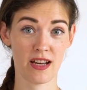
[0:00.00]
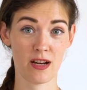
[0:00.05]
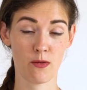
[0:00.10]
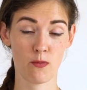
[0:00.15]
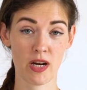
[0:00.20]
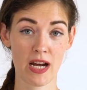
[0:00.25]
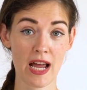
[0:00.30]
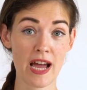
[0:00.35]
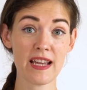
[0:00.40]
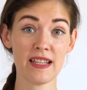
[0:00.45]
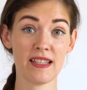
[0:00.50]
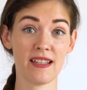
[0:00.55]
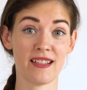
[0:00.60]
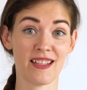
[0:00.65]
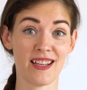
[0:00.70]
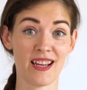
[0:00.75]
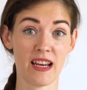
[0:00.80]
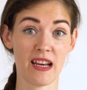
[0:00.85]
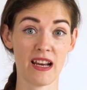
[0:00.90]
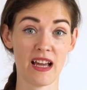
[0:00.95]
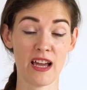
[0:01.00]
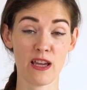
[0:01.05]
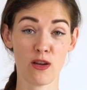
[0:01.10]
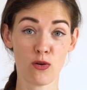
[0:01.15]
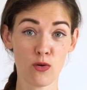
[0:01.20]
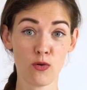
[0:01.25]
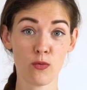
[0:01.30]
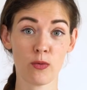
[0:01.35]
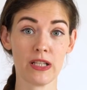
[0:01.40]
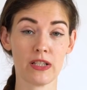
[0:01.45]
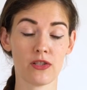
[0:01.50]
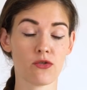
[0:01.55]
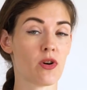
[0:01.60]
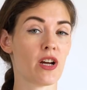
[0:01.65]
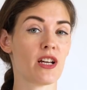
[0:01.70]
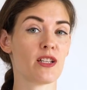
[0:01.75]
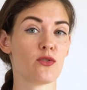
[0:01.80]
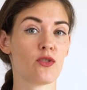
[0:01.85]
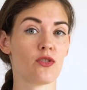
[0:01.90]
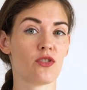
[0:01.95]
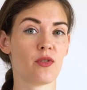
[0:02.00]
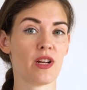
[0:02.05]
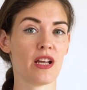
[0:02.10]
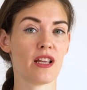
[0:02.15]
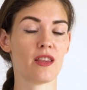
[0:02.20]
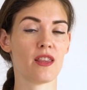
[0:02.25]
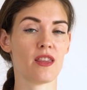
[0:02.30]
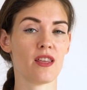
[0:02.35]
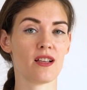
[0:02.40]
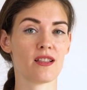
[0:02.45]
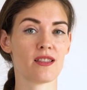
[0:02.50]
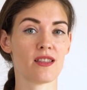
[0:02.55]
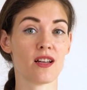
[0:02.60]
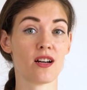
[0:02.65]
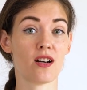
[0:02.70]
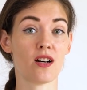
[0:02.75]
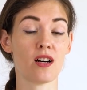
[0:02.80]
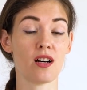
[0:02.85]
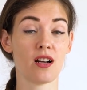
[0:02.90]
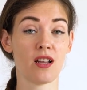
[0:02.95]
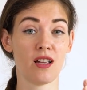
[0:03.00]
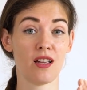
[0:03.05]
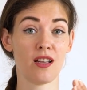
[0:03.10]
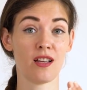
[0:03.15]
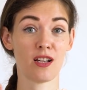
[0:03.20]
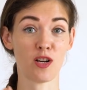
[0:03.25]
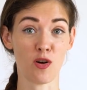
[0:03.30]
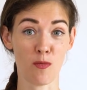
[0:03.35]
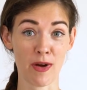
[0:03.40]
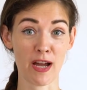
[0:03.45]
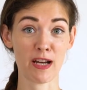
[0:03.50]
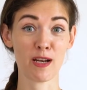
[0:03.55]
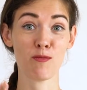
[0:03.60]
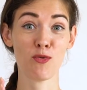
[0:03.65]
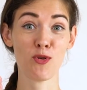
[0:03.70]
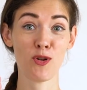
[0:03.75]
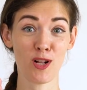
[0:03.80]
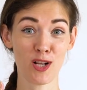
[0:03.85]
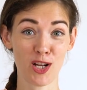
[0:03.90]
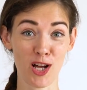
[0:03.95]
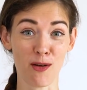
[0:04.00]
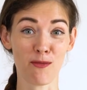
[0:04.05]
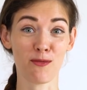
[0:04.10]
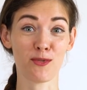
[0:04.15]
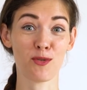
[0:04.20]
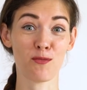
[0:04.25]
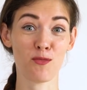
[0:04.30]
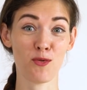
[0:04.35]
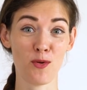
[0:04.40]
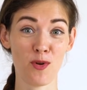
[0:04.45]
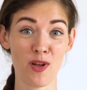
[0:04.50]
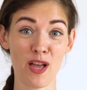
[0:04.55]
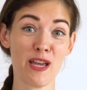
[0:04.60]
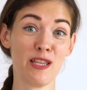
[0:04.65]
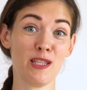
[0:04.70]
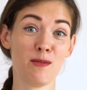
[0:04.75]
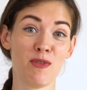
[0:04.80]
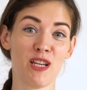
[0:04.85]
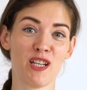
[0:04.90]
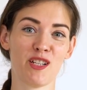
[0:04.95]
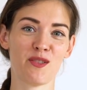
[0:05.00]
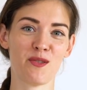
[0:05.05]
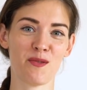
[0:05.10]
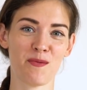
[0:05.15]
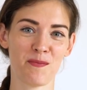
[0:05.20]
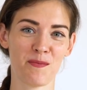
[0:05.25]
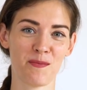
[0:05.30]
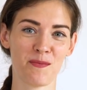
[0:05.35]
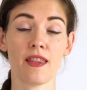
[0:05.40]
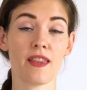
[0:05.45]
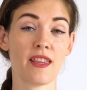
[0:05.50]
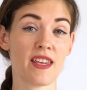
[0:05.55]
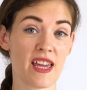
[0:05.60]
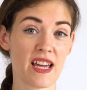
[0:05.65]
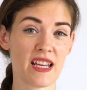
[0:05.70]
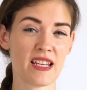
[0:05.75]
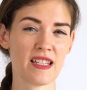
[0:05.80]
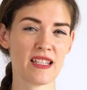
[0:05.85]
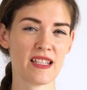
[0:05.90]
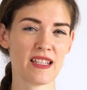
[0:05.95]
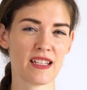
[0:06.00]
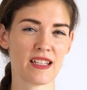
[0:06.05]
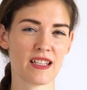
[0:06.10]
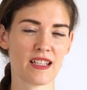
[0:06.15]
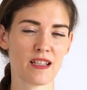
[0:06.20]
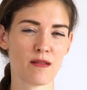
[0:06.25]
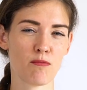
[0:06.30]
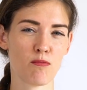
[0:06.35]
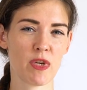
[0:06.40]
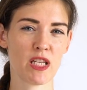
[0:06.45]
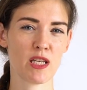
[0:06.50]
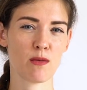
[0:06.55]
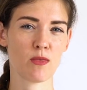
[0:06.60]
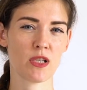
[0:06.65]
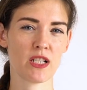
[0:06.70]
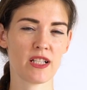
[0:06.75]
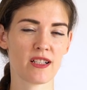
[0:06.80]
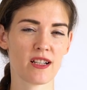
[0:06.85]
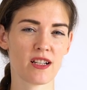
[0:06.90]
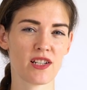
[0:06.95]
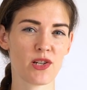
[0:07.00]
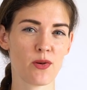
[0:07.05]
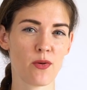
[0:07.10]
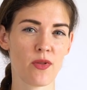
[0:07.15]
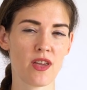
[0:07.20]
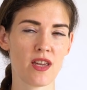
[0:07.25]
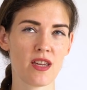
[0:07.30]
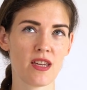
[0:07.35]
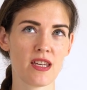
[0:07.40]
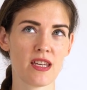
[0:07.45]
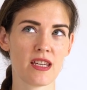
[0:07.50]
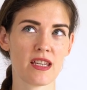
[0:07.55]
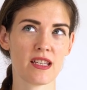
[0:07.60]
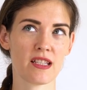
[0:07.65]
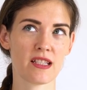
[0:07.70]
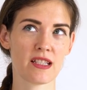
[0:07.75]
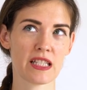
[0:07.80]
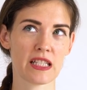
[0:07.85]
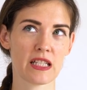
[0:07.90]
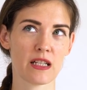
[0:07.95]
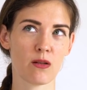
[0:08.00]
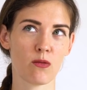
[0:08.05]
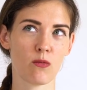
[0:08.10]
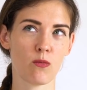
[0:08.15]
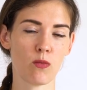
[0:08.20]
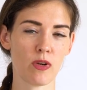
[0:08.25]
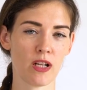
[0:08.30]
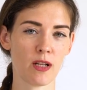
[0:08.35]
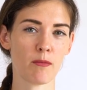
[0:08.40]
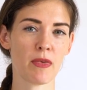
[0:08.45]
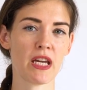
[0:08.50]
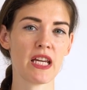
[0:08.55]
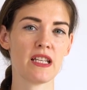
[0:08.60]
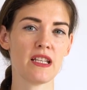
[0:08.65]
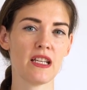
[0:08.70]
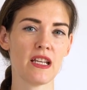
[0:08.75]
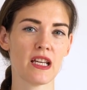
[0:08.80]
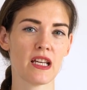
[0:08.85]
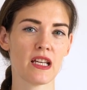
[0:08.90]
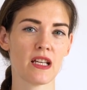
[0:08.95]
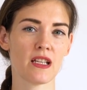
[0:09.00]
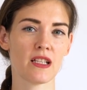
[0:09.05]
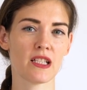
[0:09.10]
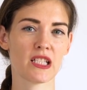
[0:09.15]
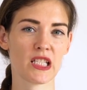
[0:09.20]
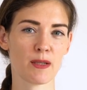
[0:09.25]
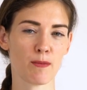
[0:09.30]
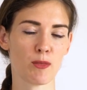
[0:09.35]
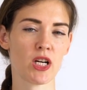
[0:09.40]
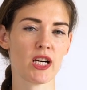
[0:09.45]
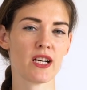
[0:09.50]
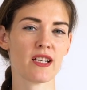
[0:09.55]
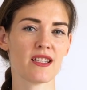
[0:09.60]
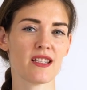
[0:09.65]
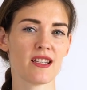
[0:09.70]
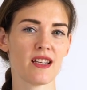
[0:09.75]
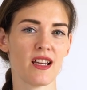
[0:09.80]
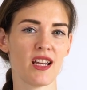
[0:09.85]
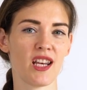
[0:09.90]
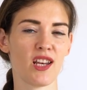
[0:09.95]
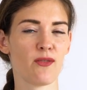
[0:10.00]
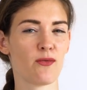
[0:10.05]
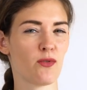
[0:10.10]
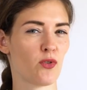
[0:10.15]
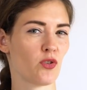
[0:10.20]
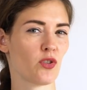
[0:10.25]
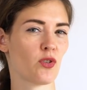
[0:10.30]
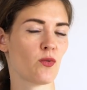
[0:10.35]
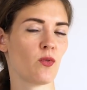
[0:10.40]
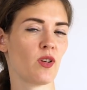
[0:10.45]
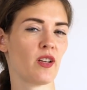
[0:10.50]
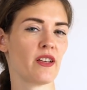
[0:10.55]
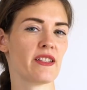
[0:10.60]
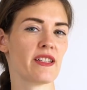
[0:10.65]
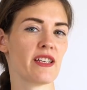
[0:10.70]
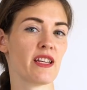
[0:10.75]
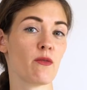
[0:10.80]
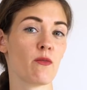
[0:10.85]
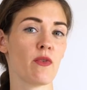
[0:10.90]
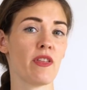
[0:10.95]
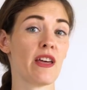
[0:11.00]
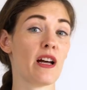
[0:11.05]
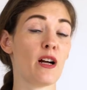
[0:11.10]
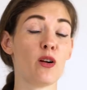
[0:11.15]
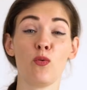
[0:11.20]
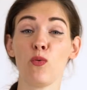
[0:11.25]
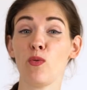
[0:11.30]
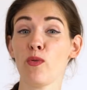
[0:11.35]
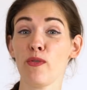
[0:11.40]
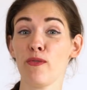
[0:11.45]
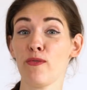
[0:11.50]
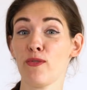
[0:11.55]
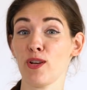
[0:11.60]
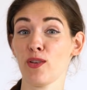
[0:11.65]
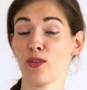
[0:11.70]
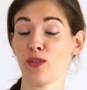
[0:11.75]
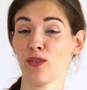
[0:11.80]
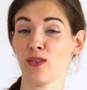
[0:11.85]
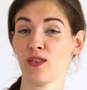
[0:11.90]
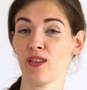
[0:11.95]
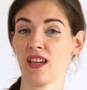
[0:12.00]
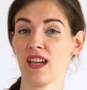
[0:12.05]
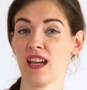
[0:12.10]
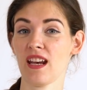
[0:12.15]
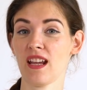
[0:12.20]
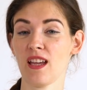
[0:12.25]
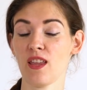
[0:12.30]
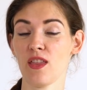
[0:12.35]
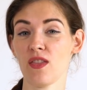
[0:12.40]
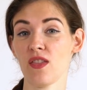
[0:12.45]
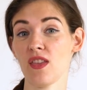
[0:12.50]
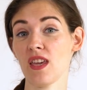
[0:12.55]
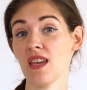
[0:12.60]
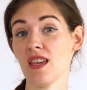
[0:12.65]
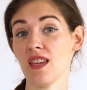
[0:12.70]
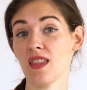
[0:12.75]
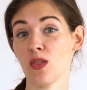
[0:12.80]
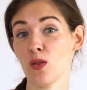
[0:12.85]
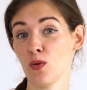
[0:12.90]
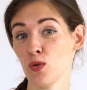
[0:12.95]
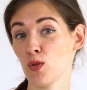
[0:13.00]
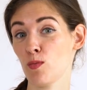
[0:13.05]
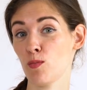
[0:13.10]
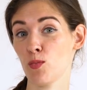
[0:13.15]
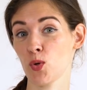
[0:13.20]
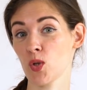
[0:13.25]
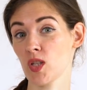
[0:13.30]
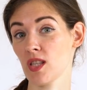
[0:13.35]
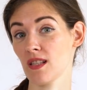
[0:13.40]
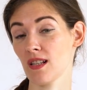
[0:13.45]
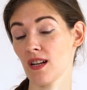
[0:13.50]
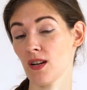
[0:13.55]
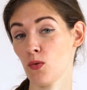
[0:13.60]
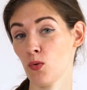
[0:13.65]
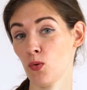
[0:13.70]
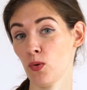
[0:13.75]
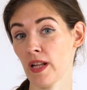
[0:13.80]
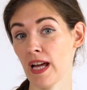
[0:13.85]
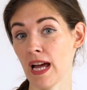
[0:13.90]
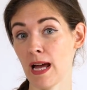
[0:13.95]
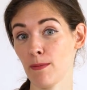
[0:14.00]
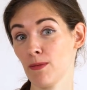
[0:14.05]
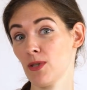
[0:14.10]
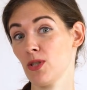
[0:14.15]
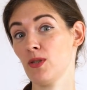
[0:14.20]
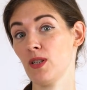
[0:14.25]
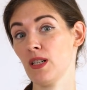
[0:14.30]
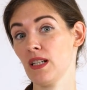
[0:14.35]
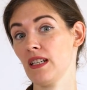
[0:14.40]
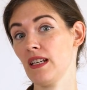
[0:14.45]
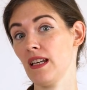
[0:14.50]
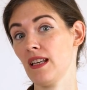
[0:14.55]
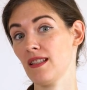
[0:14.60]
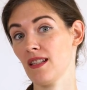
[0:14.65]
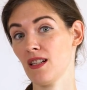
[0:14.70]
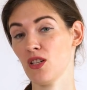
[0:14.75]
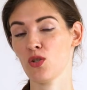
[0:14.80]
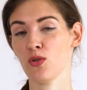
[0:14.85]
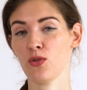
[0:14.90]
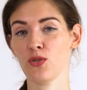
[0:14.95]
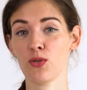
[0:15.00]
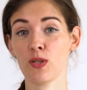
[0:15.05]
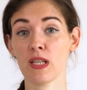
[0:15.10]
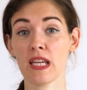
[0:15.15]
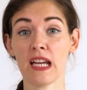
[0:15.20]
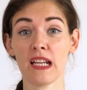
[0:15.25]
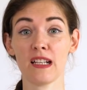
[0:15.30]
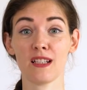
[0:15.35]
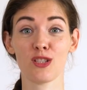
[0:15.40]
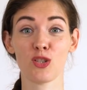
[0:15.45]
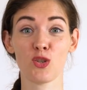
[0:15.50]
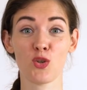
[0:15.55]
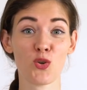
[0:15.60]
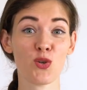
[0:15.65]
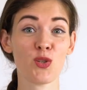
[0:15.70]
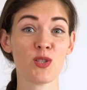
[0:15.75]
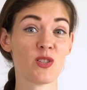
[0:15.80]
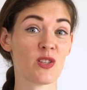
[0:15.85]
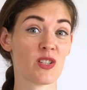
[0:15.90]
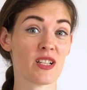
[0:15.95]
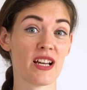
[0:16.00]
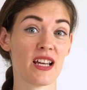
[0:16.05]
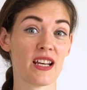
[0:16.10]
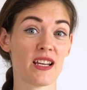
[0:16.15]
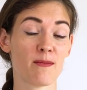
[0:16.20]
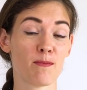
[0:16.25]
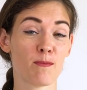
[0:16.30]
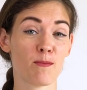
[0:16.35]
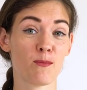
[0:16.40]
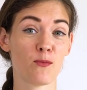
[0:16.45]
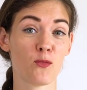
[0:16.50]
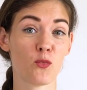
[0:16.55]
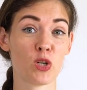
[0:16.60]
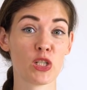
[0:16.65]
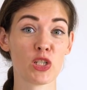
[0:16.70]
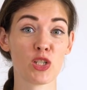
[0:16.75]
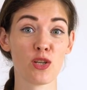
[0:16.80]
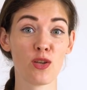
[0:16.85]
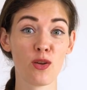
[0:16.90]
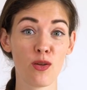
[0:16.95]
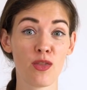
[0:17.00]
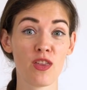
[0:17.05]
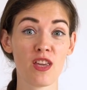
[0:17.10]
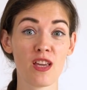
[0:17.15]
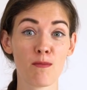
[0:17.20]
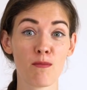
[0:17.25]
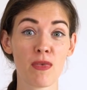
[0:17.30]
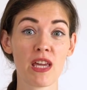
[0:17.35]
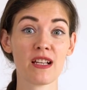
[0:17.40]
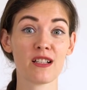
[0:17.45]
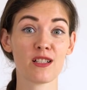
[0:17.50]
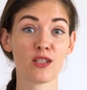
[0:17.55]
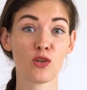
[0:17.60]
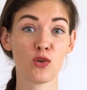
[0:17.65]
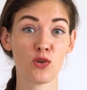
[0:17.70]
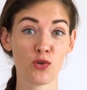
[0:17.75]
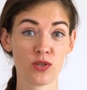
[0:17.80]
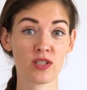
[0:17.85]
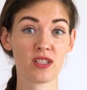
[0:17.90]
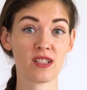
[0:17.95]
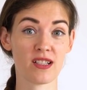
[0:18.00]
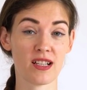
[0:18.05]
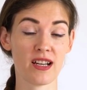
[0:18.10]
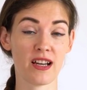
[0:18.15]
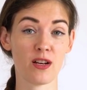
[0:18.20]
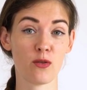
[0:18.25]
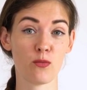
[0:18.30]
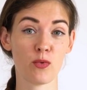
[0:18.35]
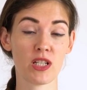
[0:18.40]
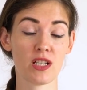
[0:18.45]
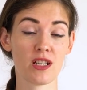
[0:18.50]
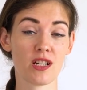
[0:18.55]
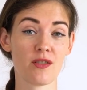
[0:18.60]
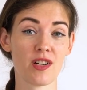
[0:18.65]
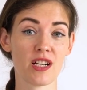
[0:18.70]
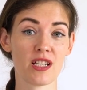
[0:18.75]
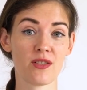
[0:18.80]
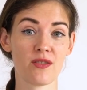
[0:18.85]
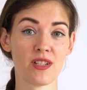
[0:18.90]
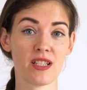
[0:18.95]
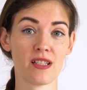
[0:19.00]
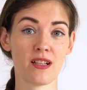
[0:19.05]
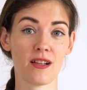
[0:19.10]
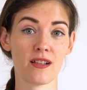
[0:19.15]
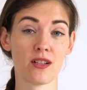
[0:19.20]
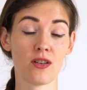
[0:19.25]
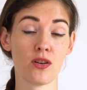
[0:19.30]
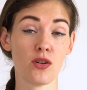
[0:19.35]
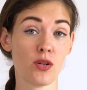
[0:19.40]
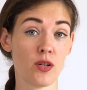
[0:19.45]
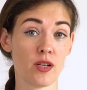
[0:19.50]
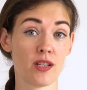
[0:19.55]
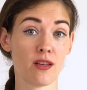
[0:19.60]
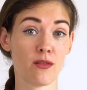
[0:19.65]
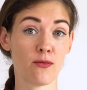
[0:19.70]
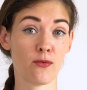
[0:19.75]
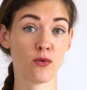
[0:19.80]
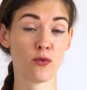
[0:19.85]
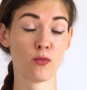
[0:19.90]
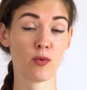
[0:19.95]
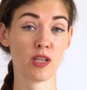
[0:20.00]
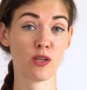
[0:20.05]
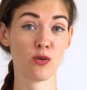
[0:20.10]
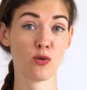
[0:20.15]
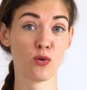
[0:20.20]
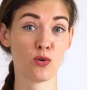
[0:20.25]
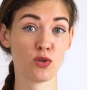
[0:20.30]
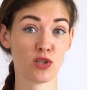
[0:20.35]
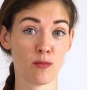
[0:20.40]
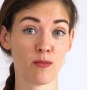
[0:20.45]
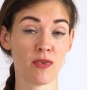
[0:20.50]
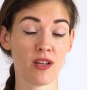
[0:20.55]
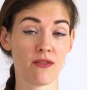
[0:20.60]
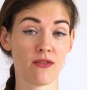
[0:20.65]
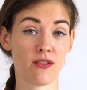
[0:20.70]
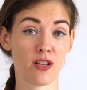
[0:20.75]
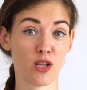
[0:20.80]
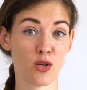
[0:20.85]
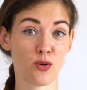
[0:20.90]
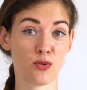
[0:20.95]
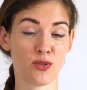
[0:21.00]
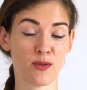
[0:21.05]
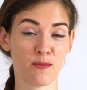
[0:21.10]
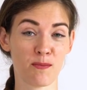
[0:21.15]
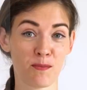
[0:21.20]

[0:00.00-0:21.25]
And when I design, I always try to create things that are combinable, comfortable and special. In the end, minimalist clothing is well made, smart and of good quality without all the fuss. And I think those points are all absolutely essential to get good design. What do you think makes good design? Which characteristics are you looking for when you go shopping for clothes?